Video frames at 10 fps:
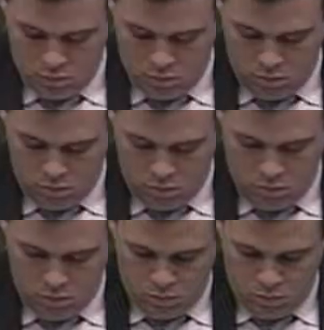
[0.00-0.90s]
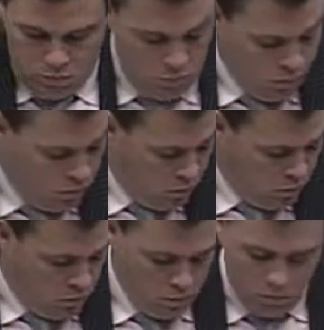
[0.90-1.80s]

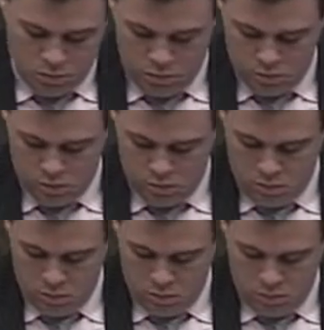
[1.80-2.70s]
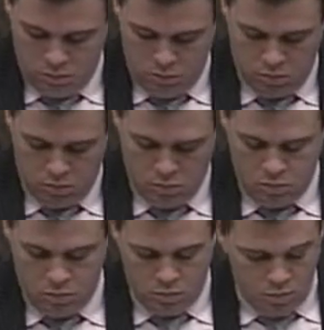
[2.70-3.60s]

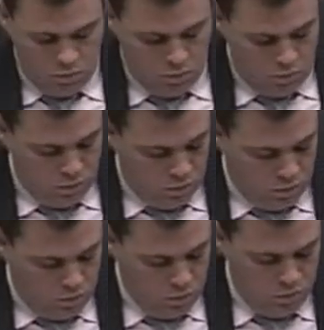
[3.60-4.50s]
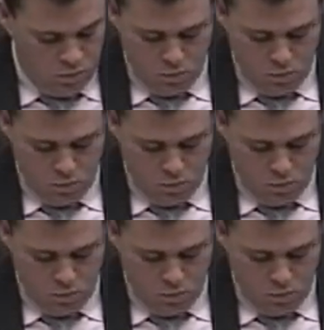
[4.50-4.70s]
[no speech]